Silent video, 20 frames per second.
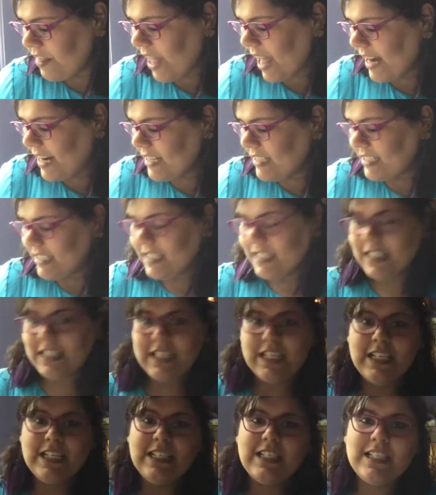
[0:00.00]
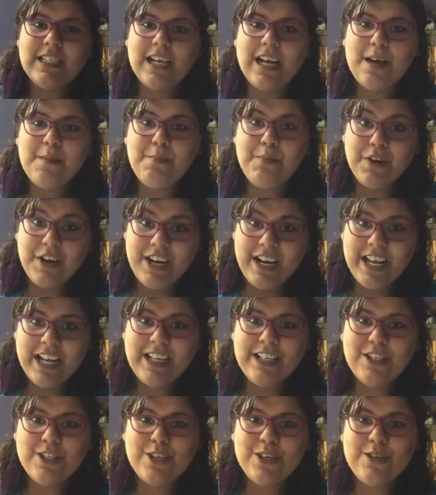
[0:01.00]
is indeed
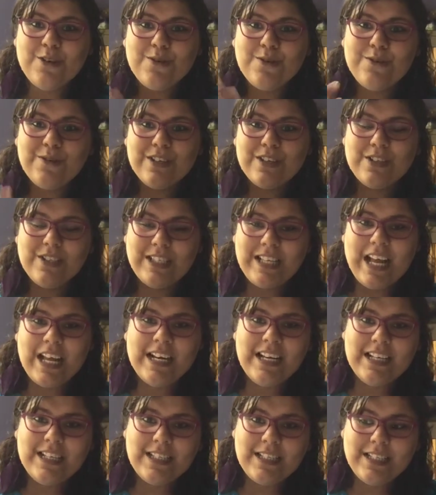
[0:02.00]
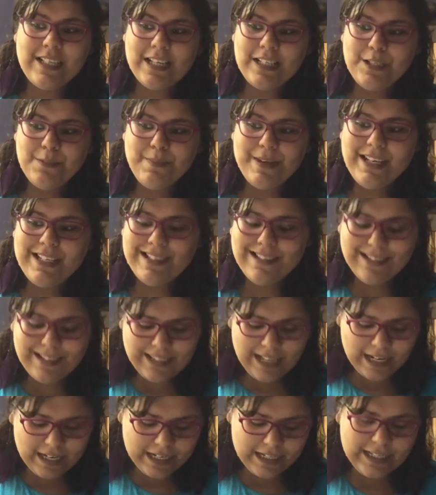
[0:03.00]
burning to set space and
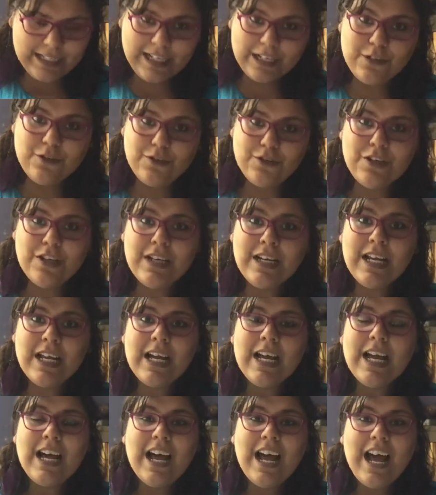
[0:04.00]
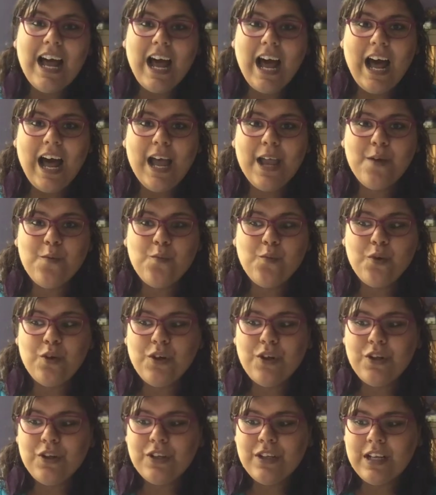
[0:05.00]
set intention. I
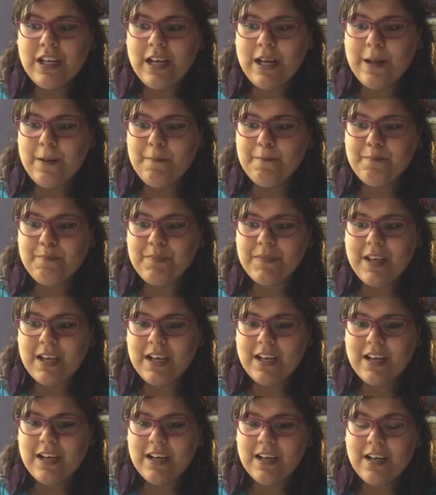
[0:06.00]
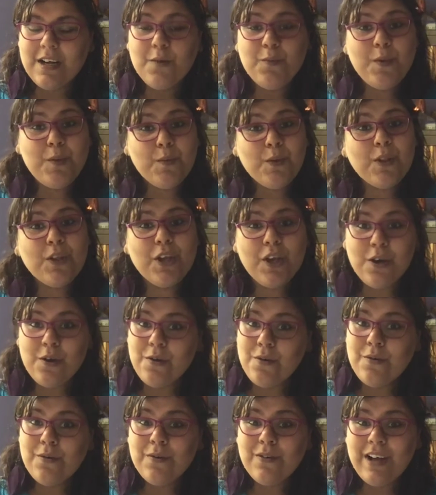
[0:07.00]
will we will
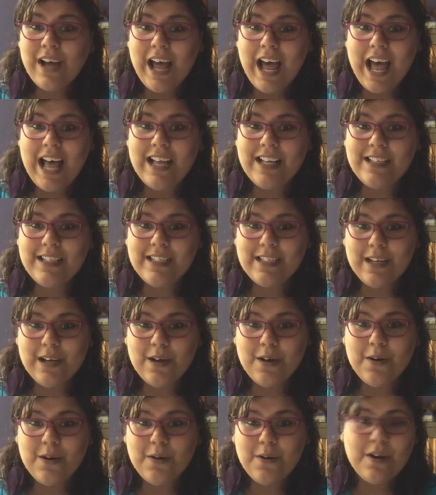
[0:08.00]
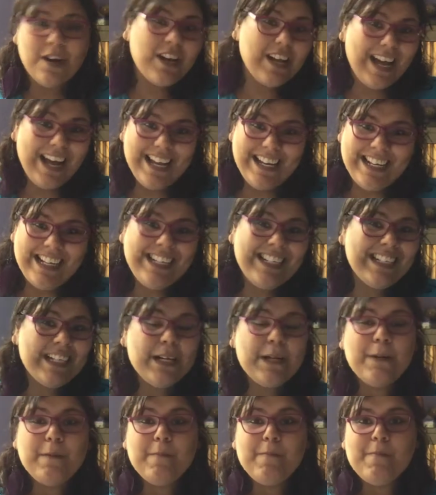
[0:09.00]
go as guided,
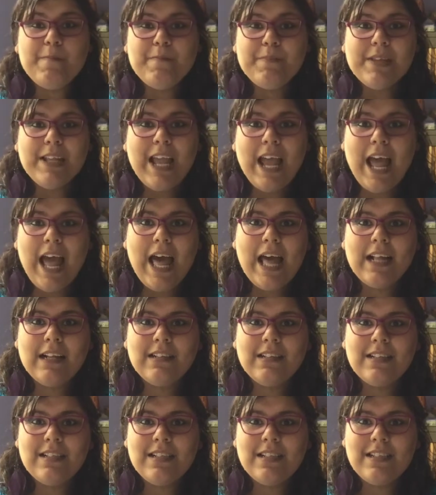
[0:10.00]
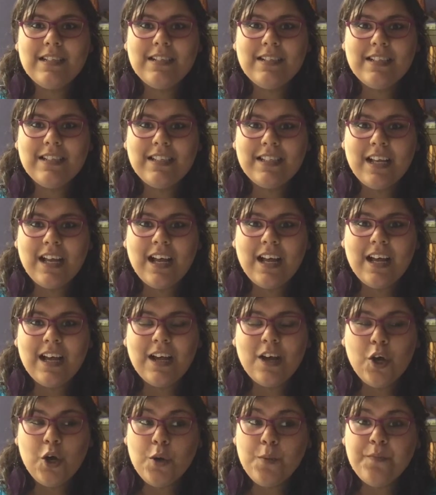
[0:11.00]
and
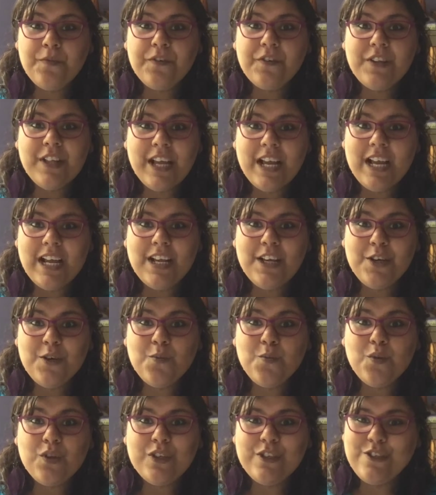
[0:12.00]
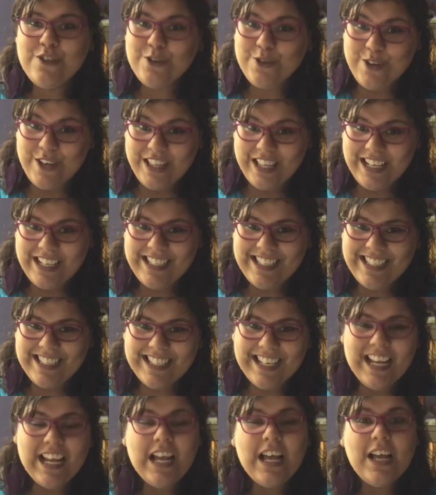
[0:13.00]
hopefully you will enjoy this.
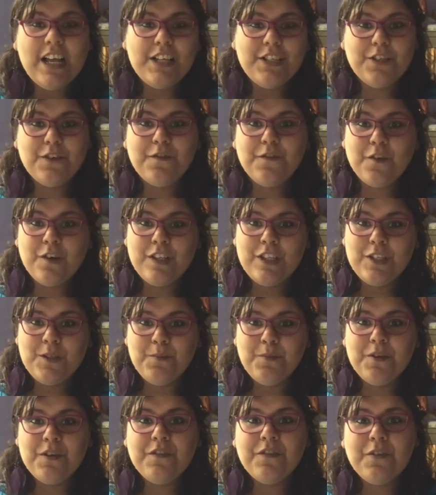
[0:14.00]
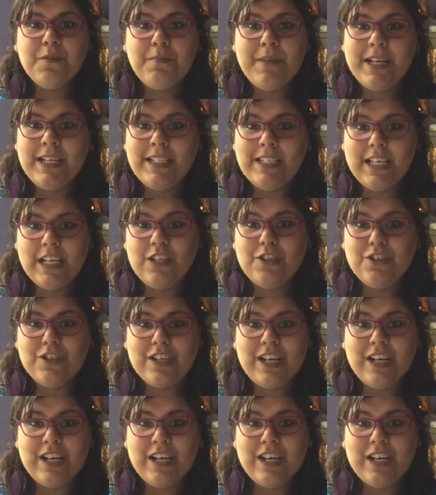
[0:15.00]
So for this beautiful meditation,